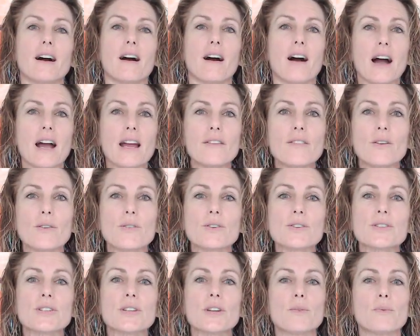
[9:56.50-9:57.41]
I've
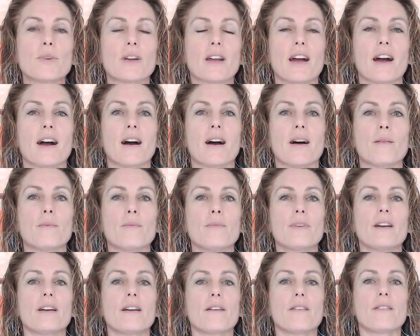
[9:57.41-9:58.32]
also become
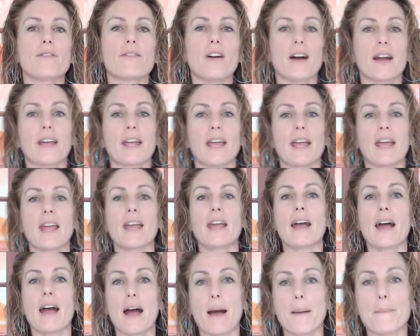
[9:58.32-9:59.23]

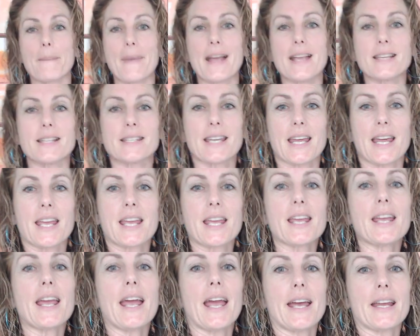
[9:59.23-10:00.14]
fucking amazing
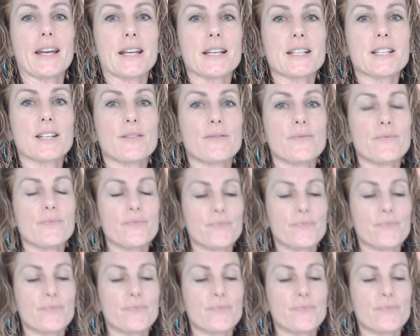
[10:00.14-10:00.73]
at it.